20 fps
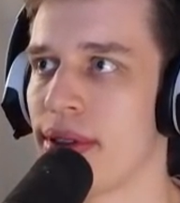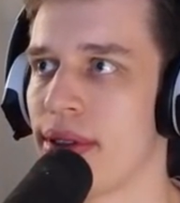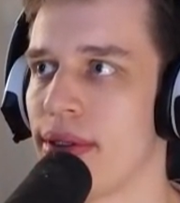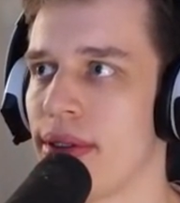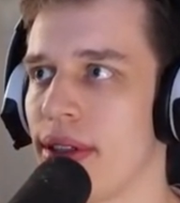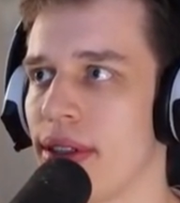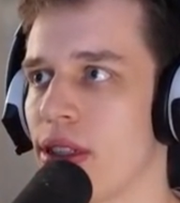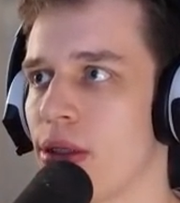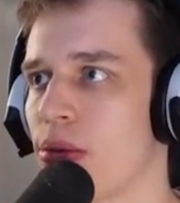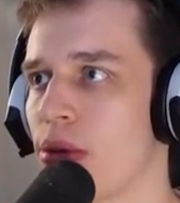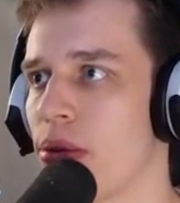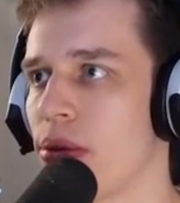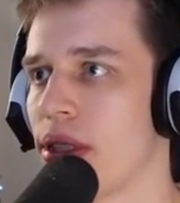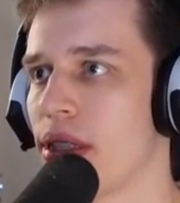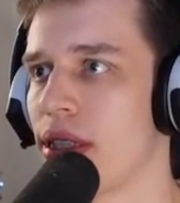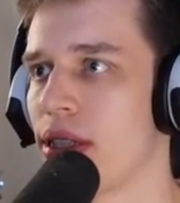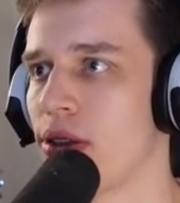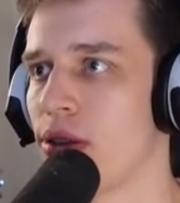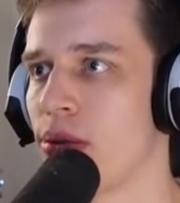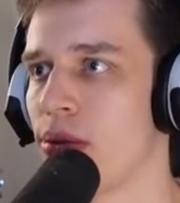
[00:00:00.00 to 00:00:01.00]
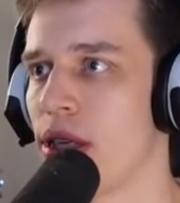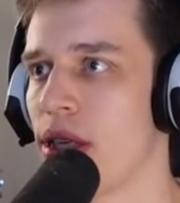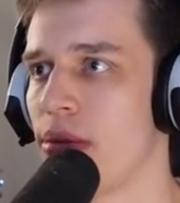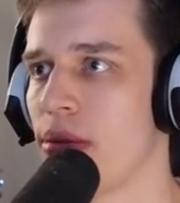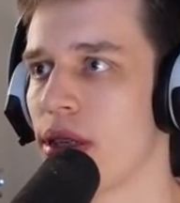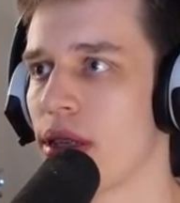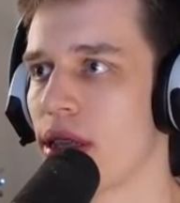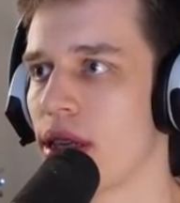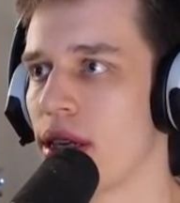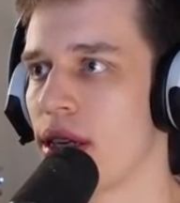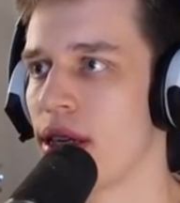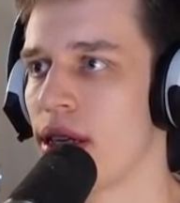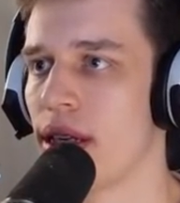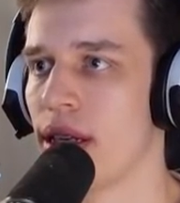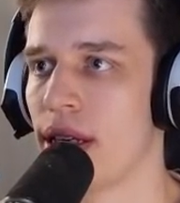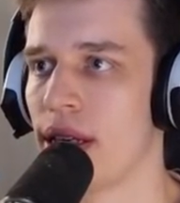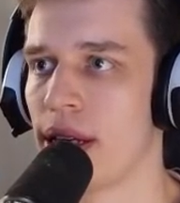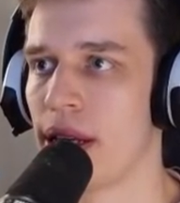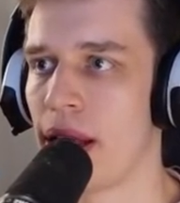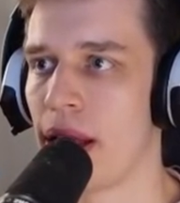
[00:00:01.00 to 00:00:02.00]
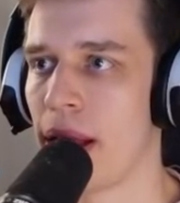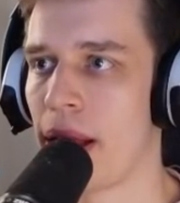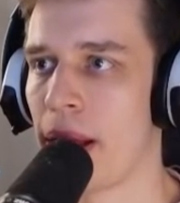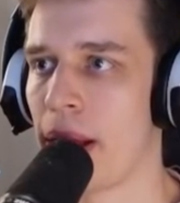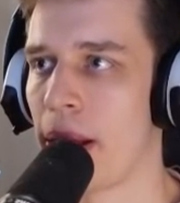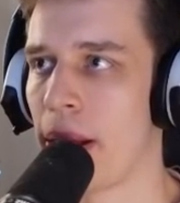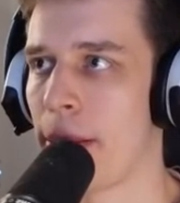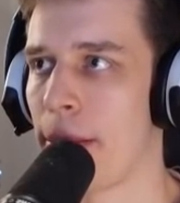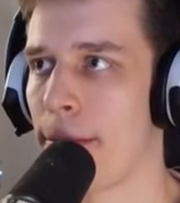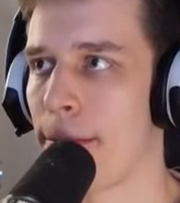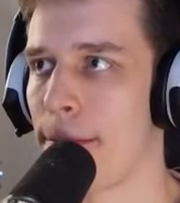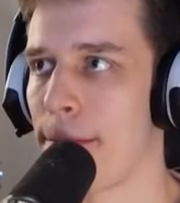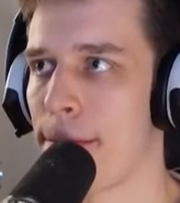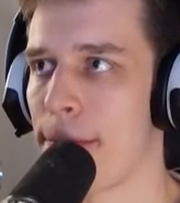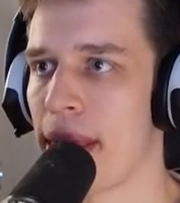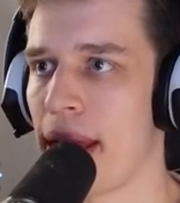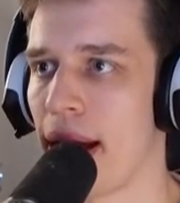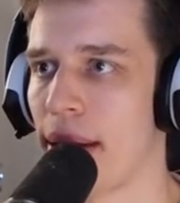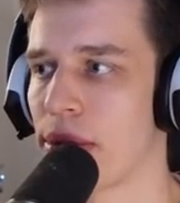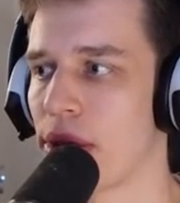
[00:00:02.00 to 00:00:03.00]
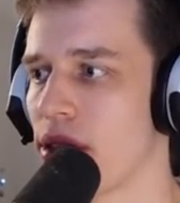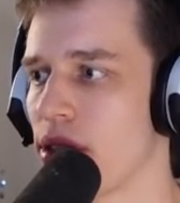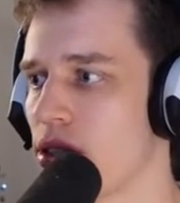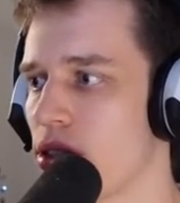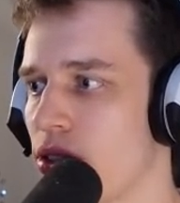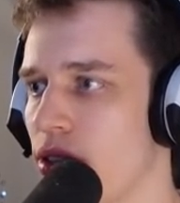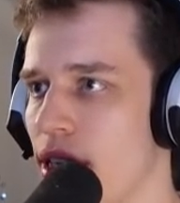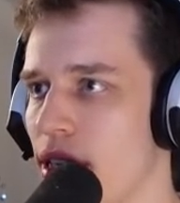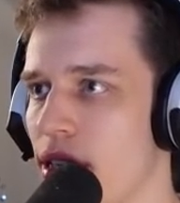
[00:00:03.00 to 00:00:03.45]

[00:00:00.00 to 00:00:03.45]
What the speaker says: Well, it's probably still me, but... yeah, I'm gonna try